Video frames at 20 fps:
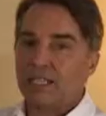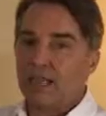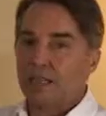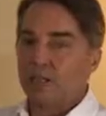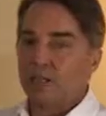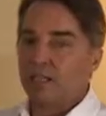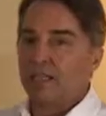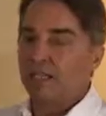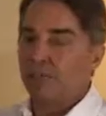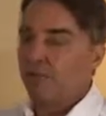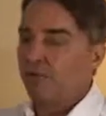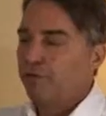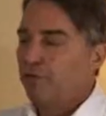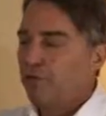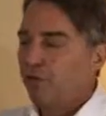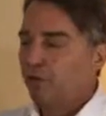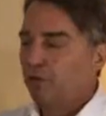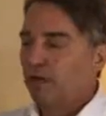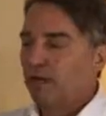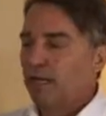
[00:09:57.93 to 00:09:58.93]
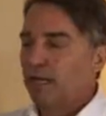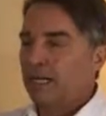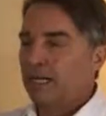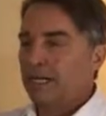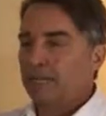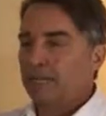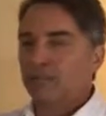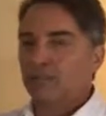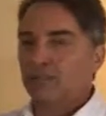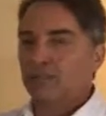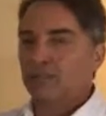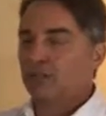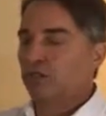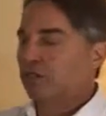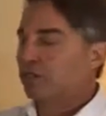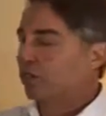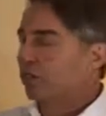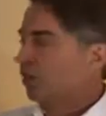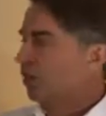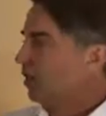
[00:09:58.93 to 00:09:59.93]
I believe, for the
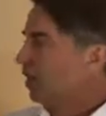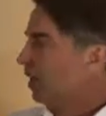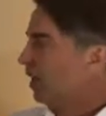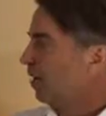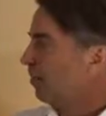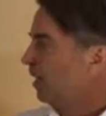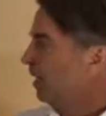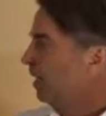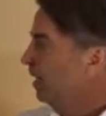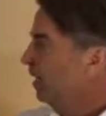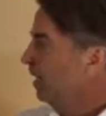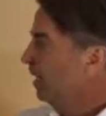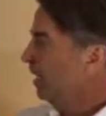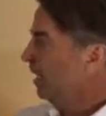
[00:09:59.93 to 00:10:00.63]
circular economy.